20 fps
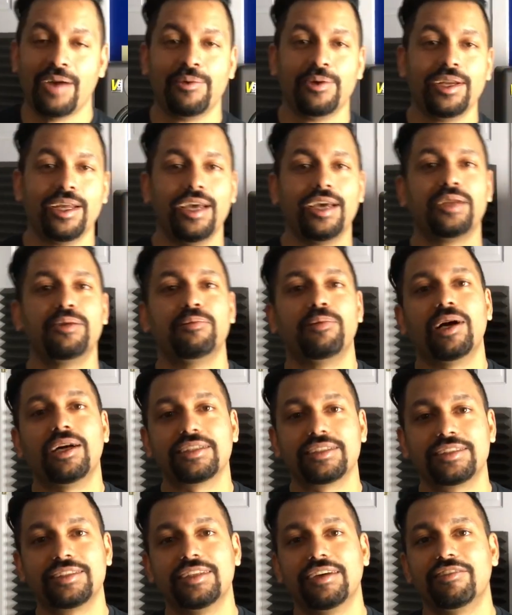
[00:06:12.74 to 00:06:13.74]
I went ahead and
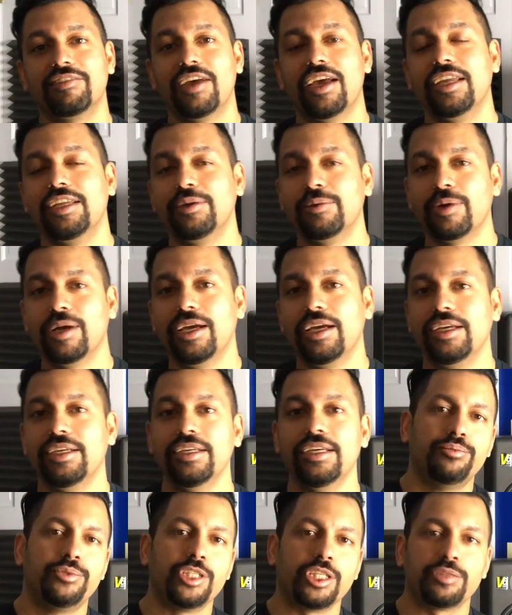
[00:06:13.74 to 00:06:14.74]
bought the stuff
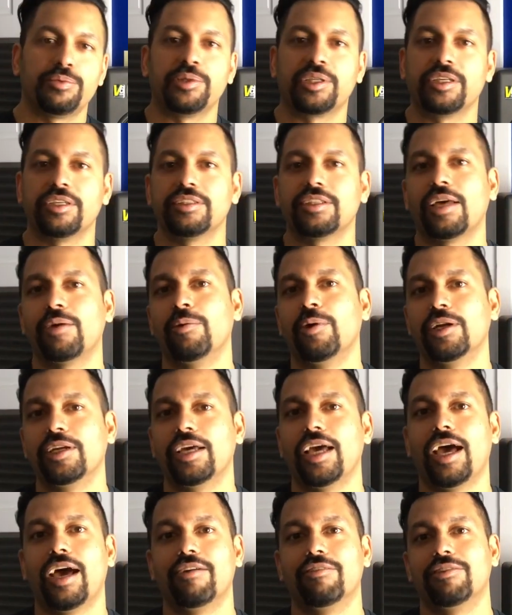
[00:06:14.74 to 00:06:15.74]
anyway, just because I want
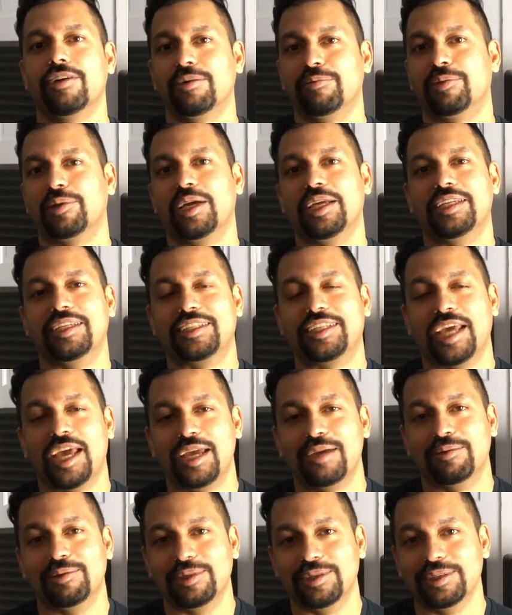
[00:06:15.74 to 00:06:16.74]
to have a braided
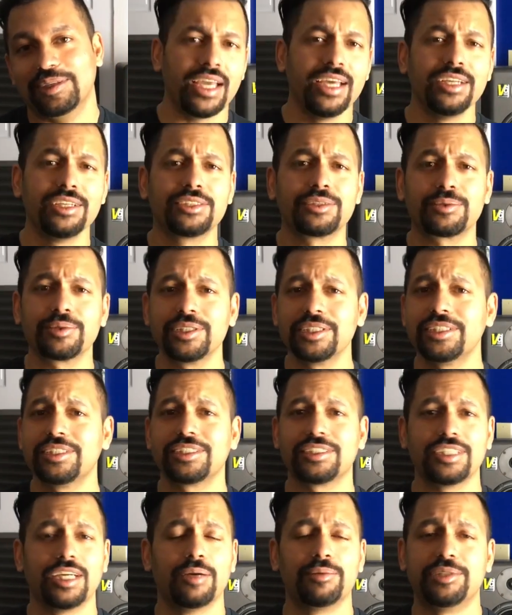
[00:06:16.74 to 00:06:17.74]
cable. And it's really
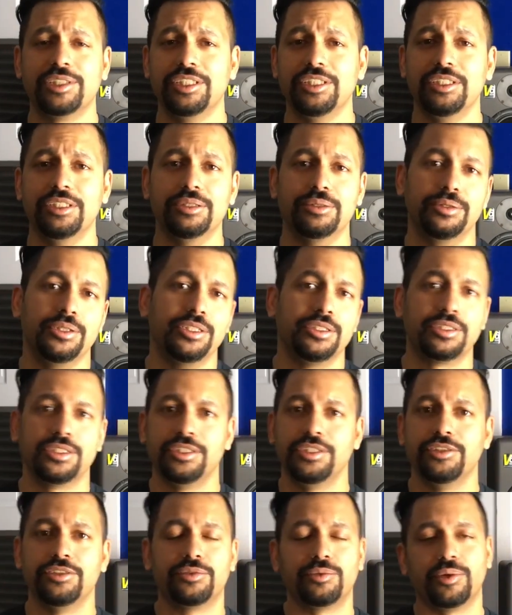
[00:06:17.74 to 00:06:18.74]
just up to you. You can
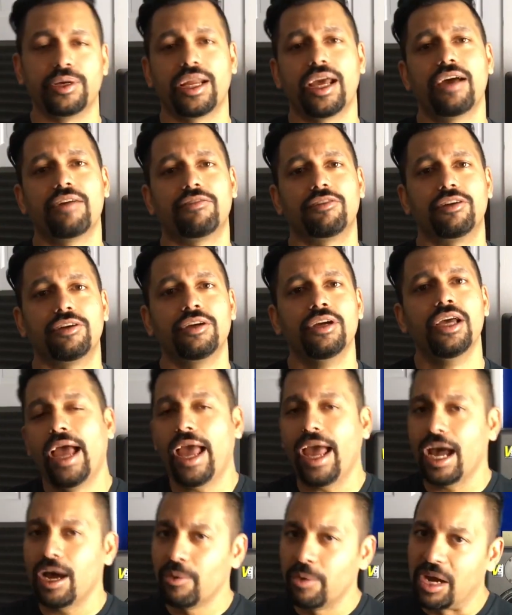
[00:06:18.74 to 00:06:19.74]
use whatever.
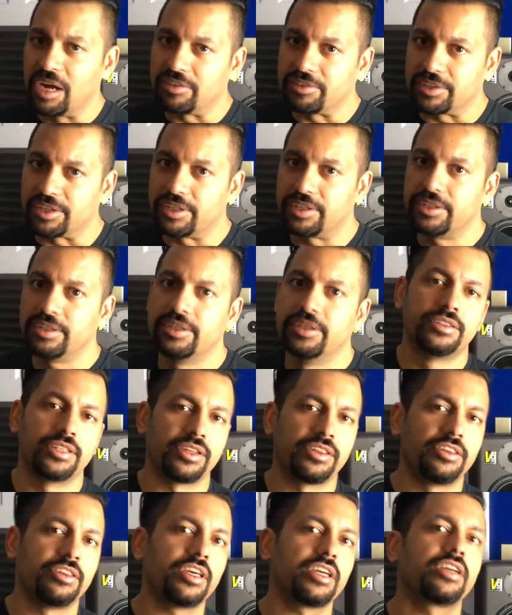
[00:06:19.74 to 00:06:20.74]
However, the
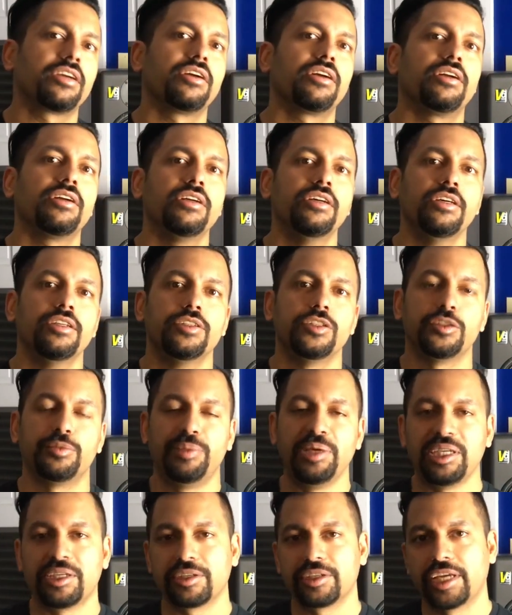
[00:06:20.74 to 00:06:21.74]
thicker the
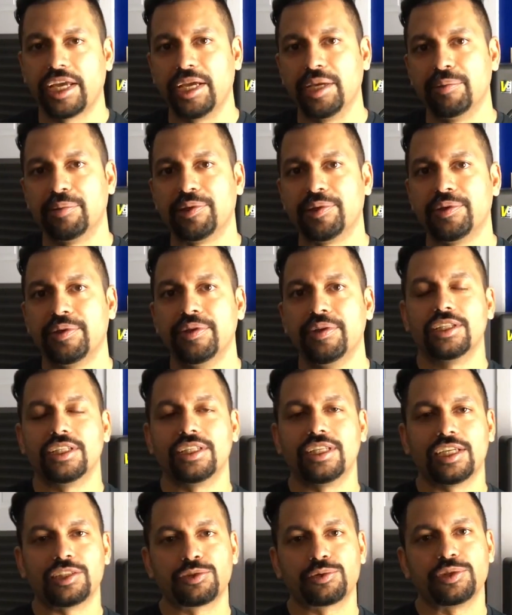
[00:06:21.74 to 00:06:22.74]
speaker cable, the
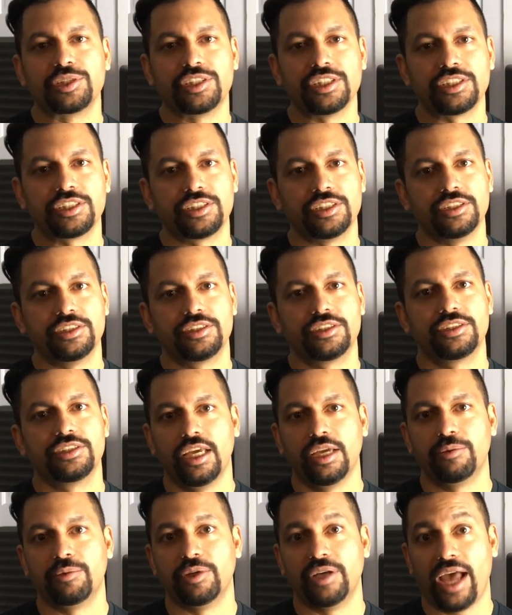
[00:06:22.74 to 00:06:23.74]
less resistance
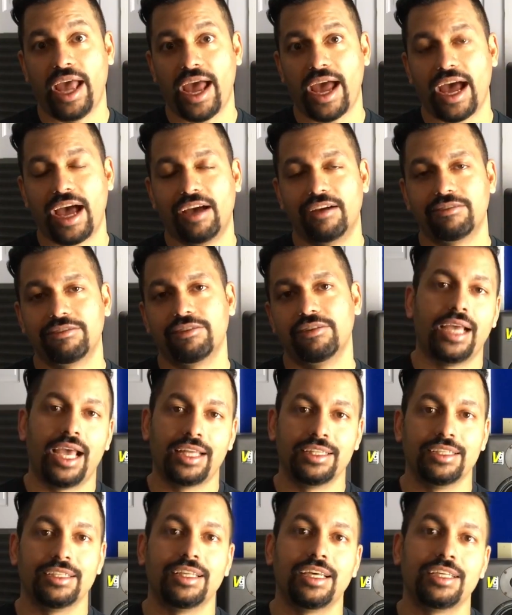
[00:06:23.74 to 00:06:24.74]
it will have,
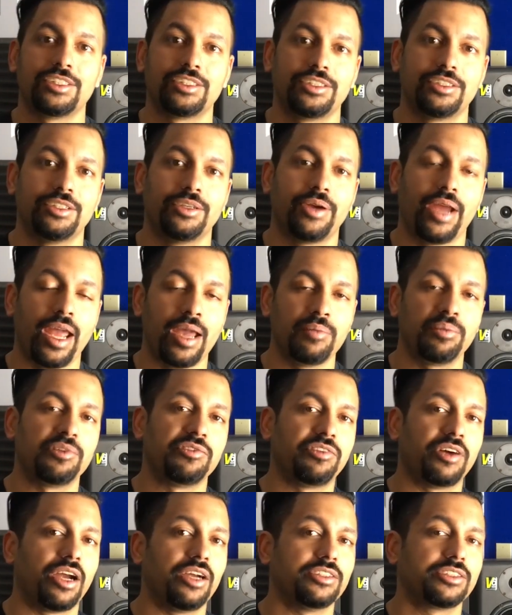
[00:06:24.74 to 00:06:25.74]
and the less your
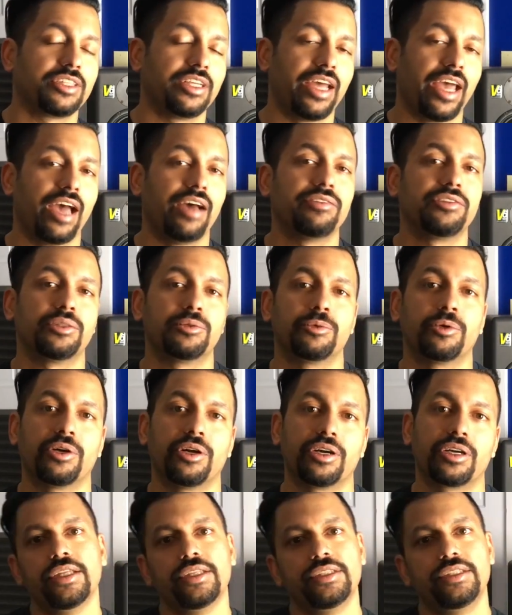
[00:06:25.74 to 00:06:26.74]
amplifier is going to have to
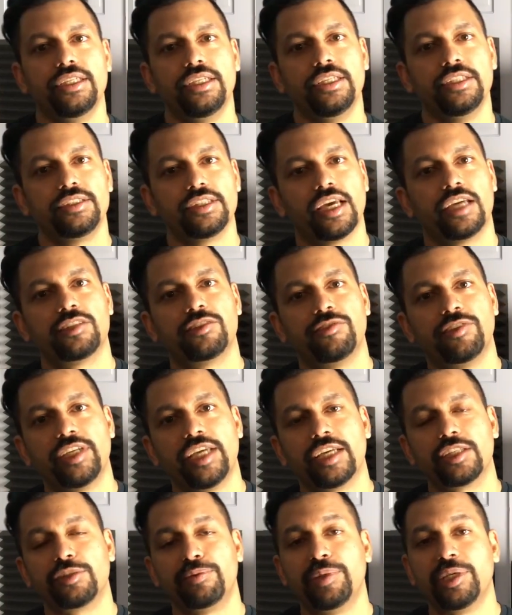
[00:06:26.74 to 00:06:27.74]
work. These
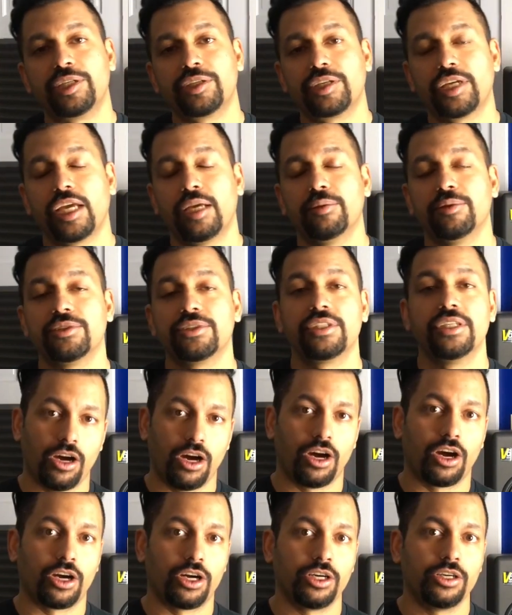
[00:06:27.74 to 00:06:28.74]
SVS speaker cables
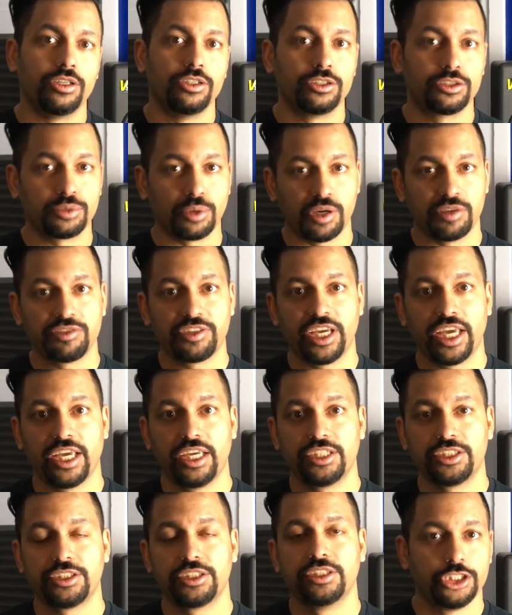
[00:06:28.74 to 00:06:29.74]
are 12
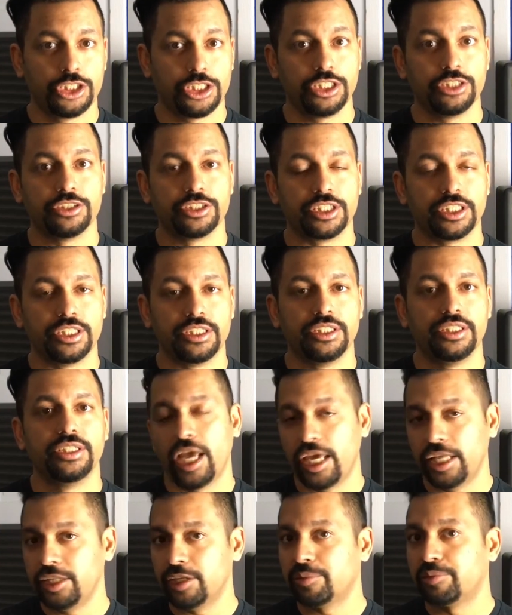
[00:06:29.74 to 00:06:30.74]
gauge, shielded,
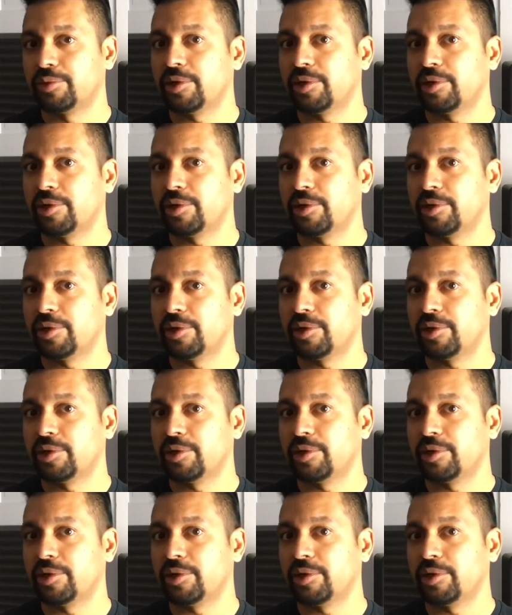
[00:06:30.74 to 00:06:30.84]
and they're